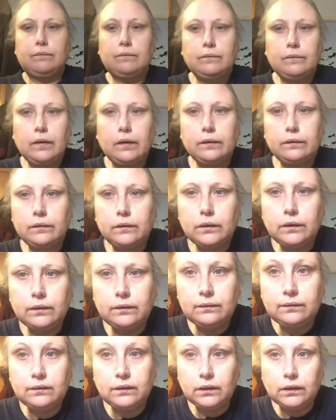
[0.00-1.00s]
And the
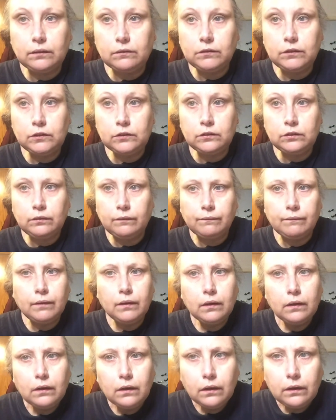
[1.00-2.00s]
concealer is done.
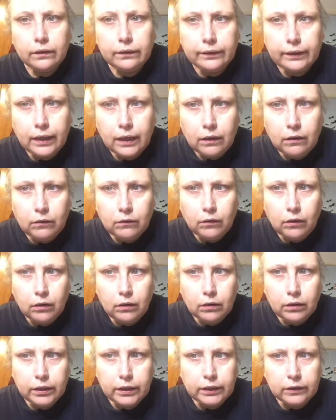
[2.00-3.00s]
Now,
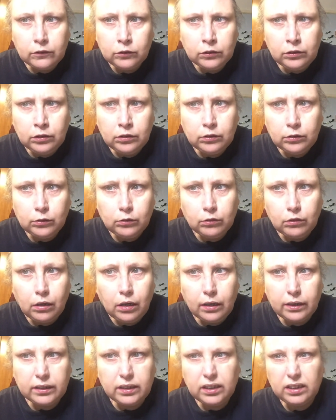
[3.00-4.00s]
it doesn't look
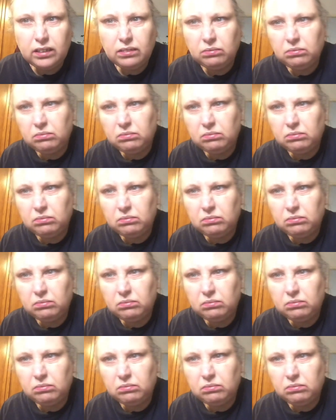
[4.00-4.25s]
like it's